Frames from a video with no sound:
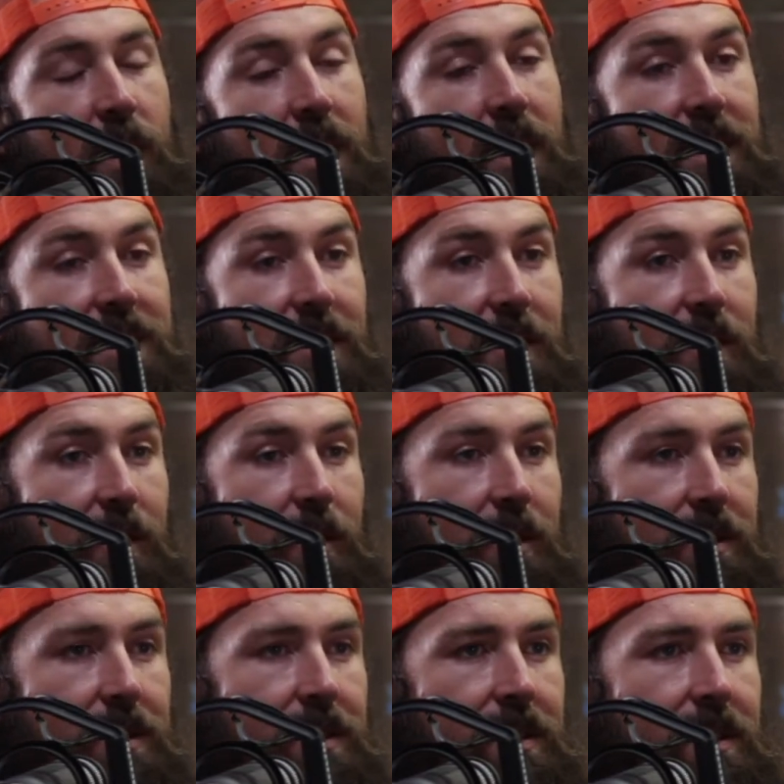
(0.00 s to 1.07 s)
like to do
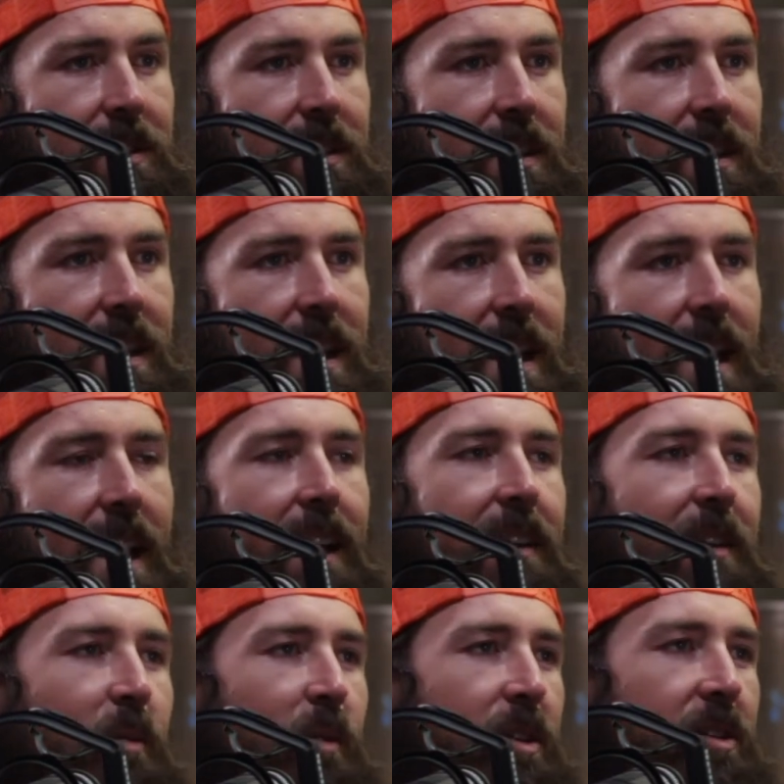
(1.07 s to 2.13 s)
is add
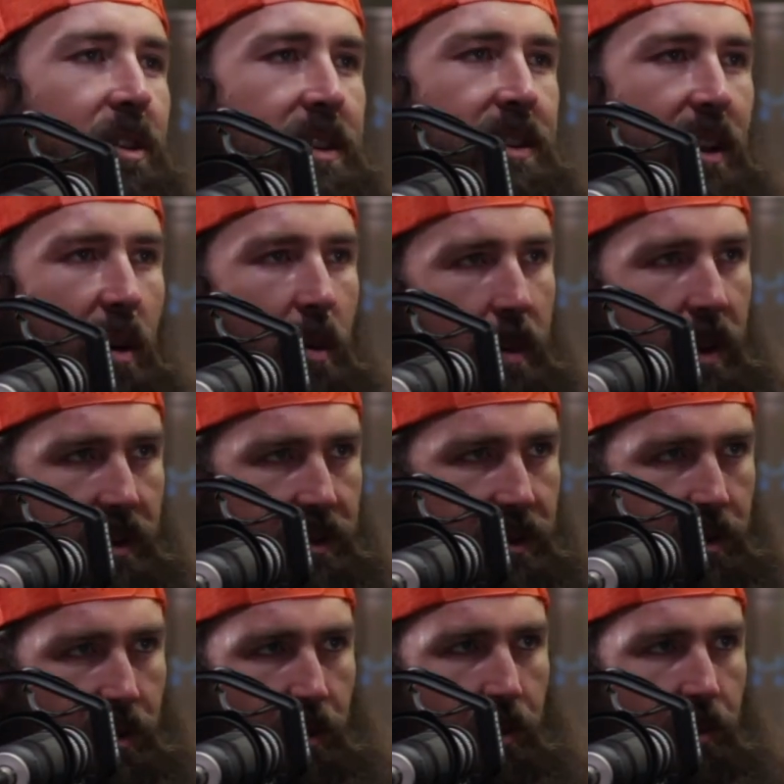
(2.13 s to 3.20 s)
in wilderness elements
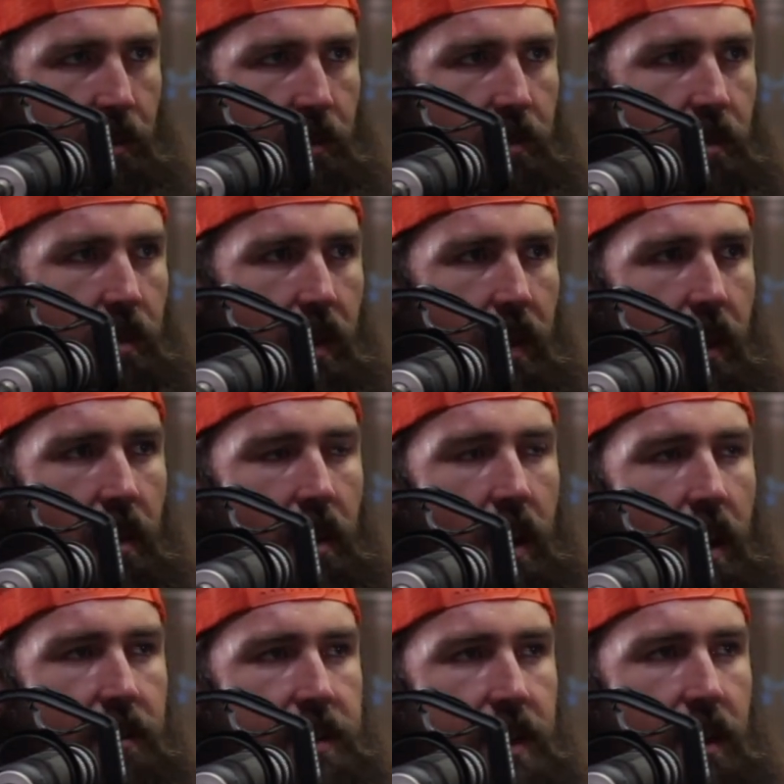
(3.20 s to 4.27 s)
to what their
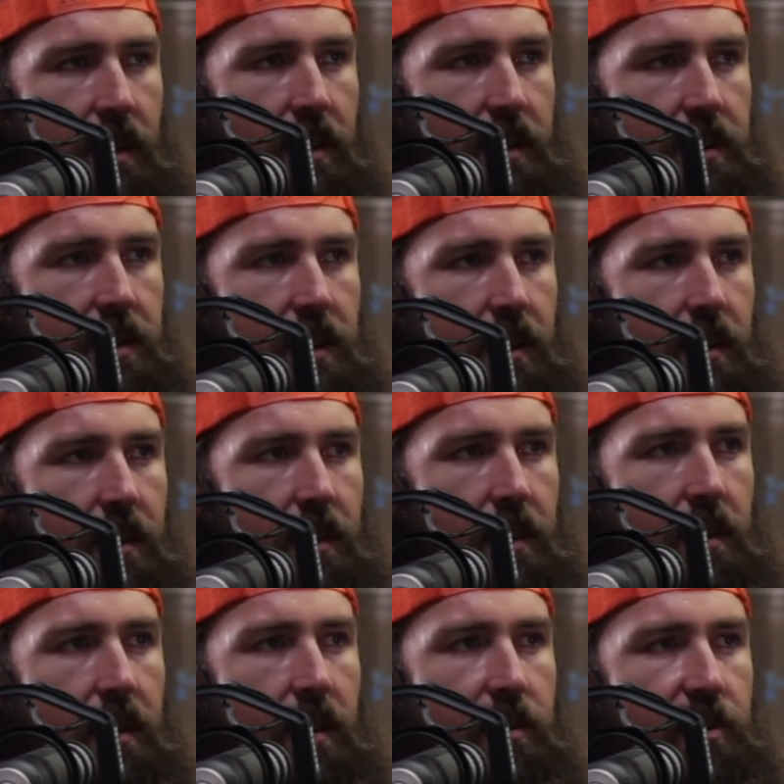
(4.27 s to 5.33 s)
lifestyle is and
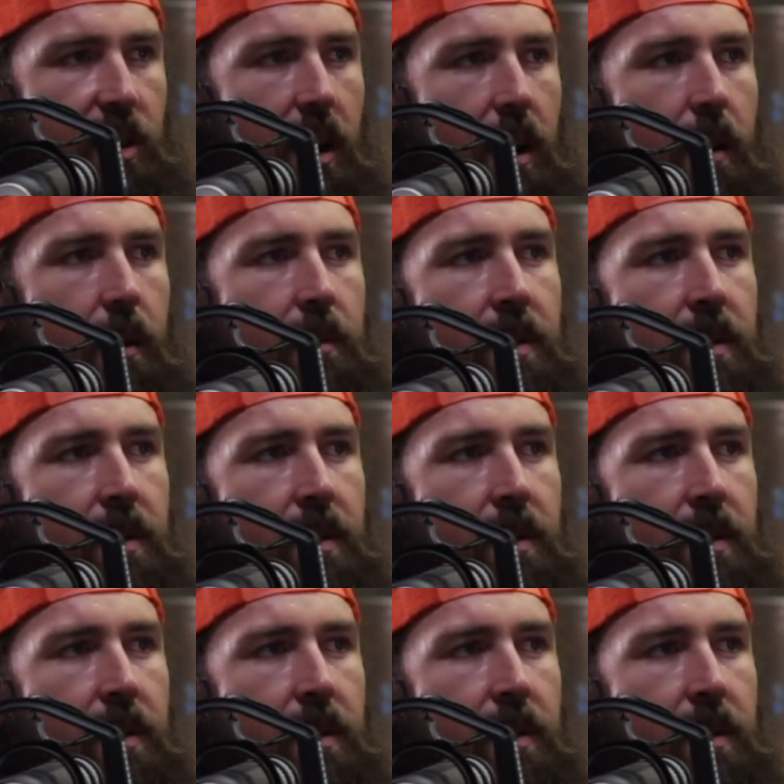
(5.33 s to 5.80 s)
their job.